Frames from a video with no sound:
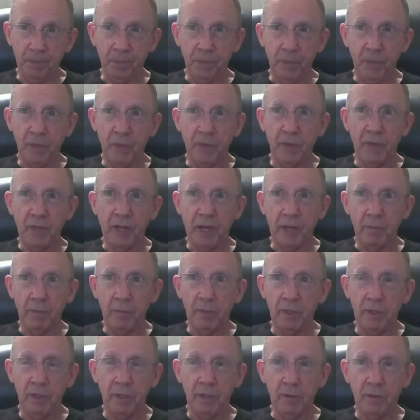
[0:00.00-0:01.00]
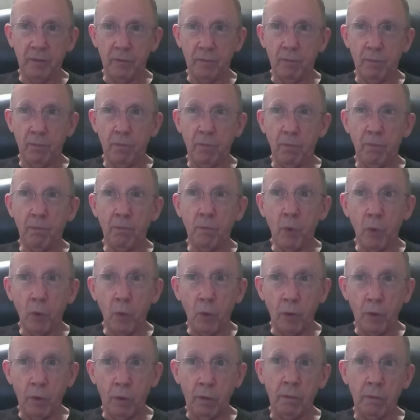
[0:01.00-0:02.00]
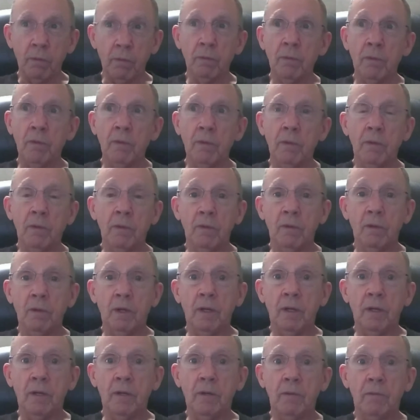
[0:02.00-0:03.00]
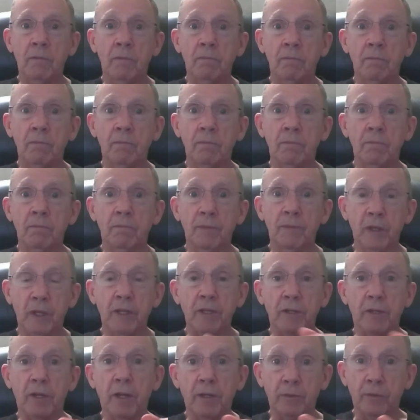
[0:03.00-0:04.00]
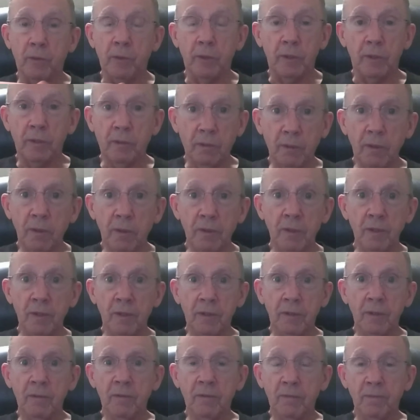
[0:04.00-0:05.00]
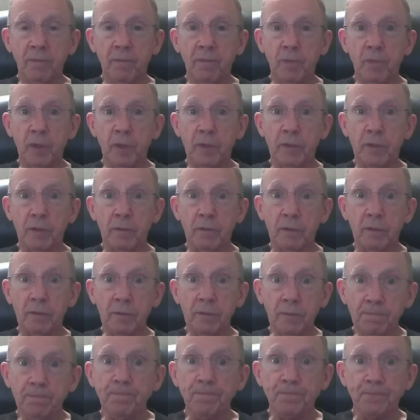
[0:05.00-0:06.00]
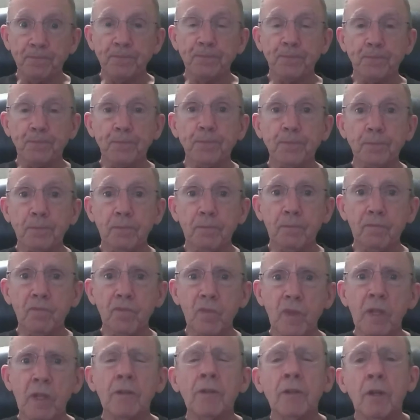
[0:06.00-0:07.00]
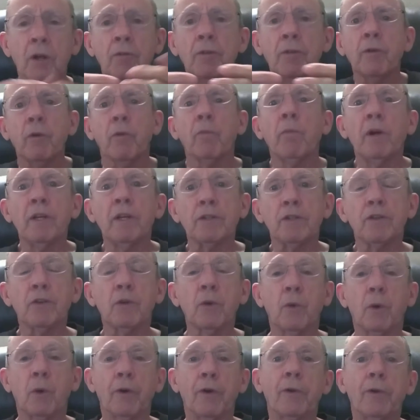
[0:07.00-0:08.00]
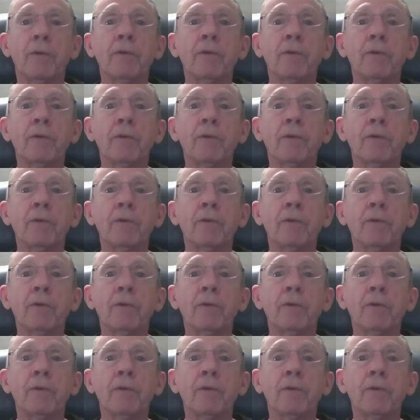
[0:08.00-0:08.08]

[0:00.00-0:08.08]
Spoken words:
that many or more in-country missions. They were much shorter.